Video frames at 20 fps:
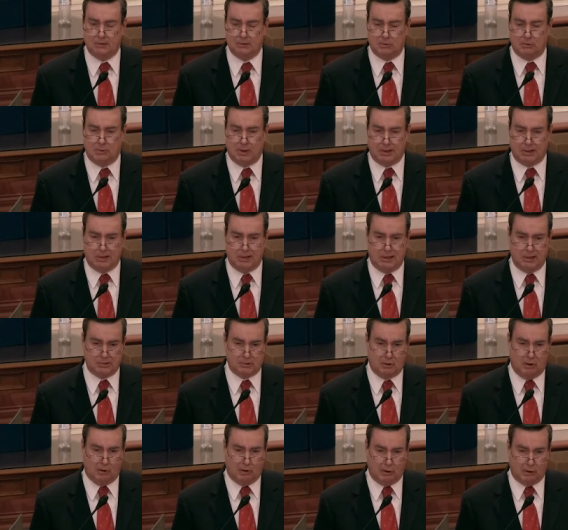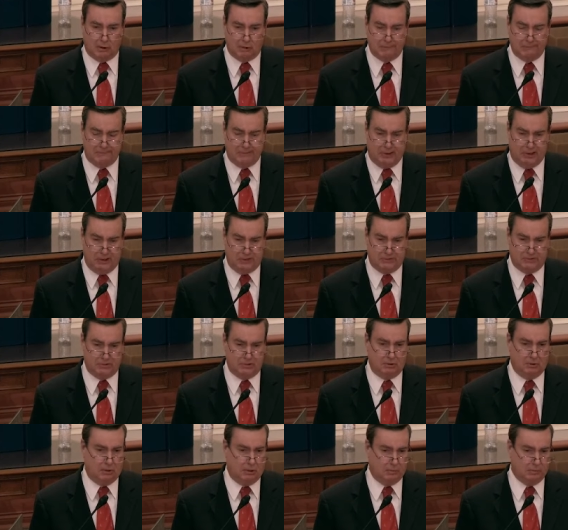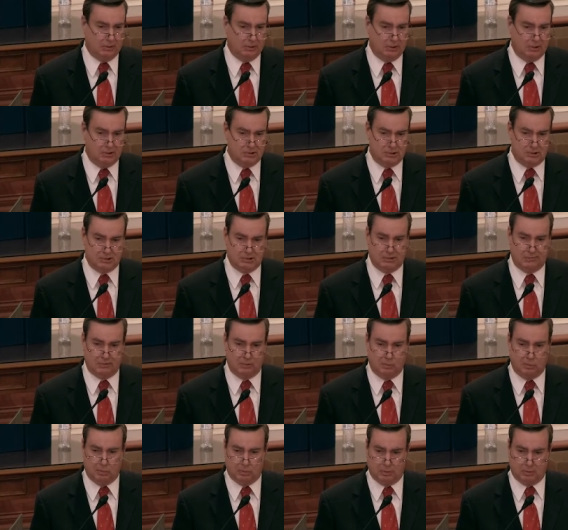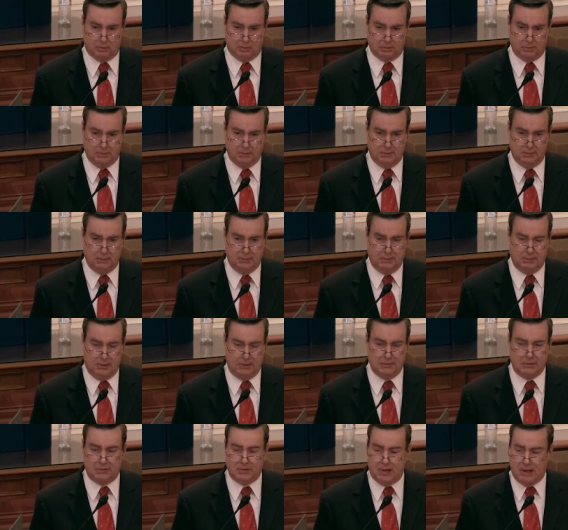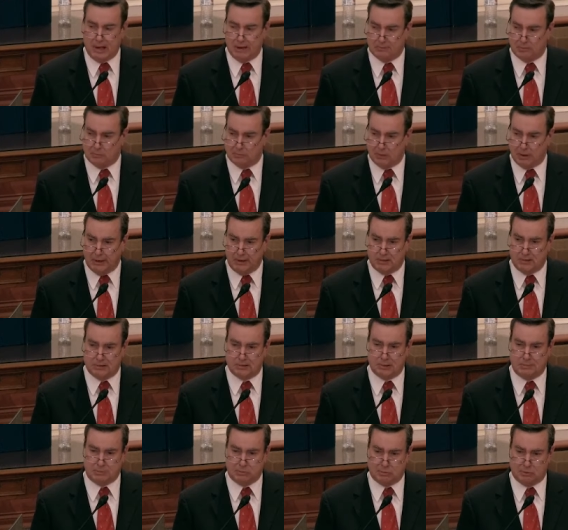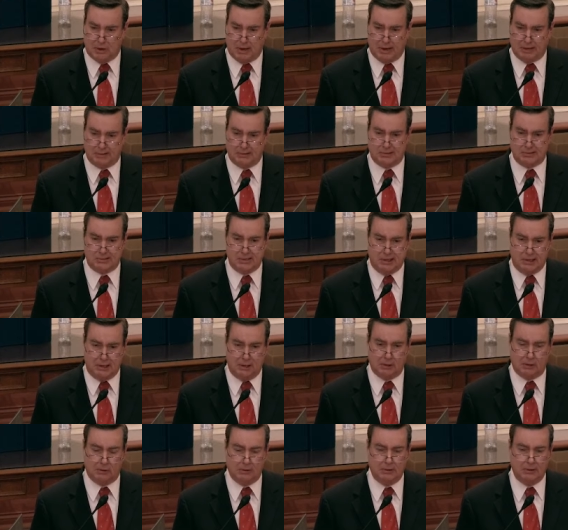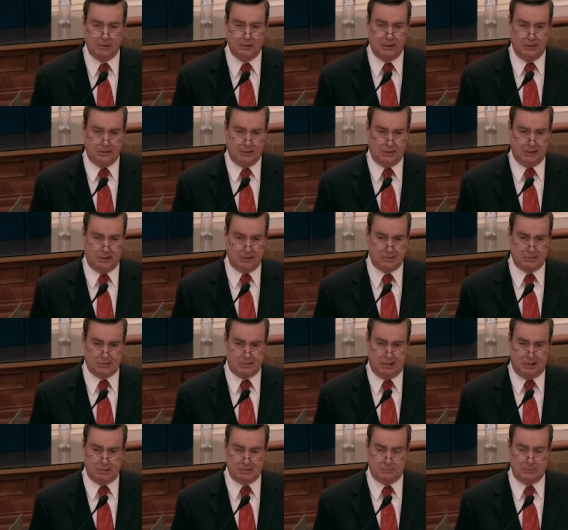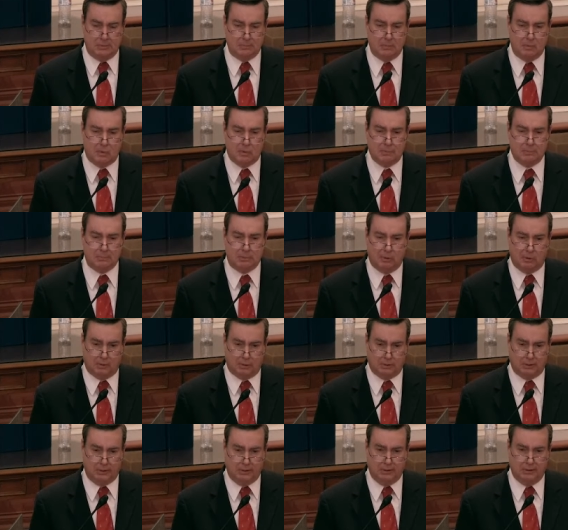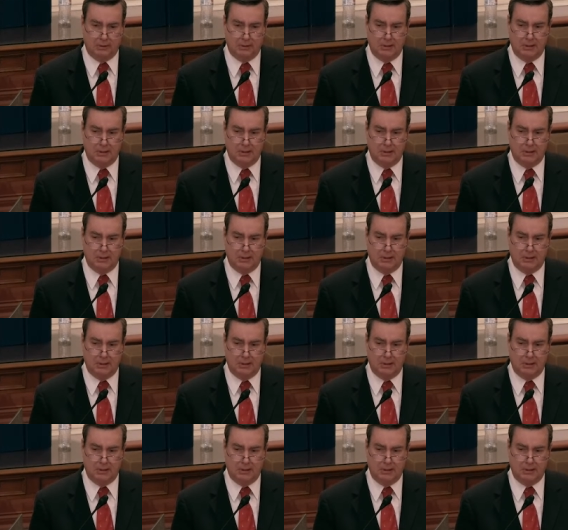to recognize all faiths and all religions of the world and that they have a right to practice here in the United States, but more importantly,